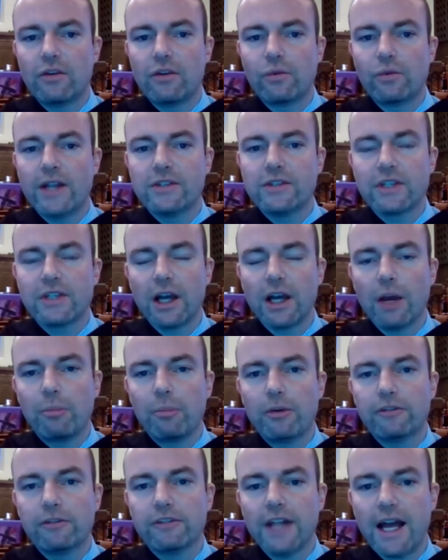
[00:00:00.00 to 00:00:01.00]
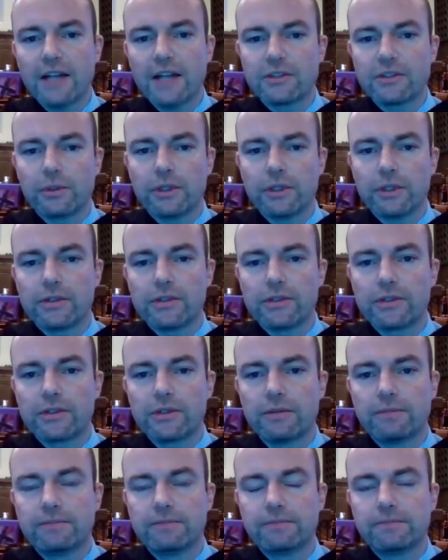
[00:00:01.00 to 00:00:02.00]
the raising up of
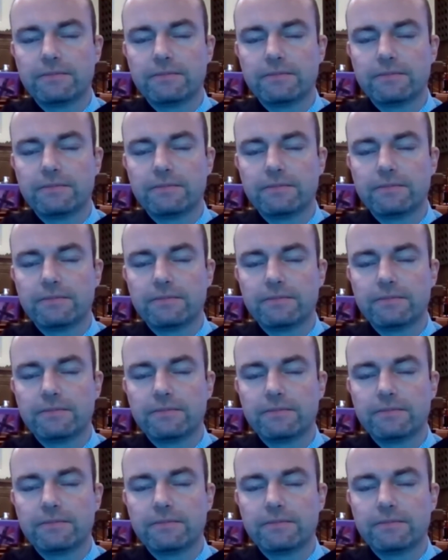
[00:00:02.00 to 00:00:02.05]
Lazarus.